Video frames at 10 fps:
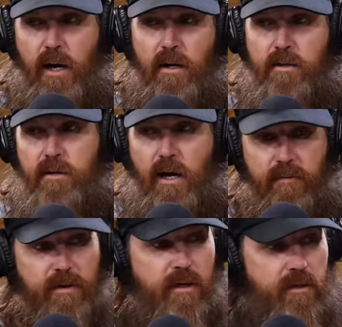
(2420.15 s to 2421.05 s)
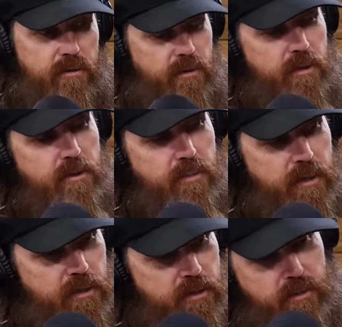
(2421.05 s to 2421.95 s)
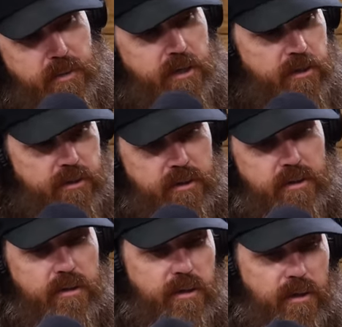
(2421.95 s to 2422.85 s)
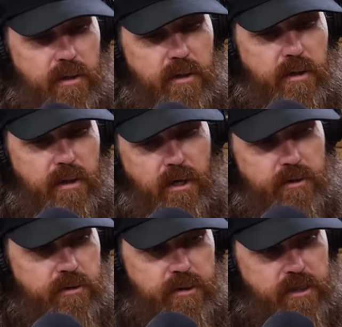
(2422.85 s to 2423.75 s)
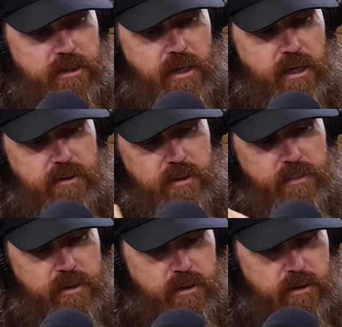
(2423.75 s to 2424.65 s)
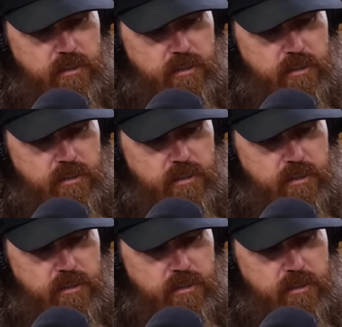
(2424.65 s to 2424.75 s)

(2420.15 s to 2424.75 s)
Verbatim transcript: by having an illustration about the Samaritan, other Gentiles up to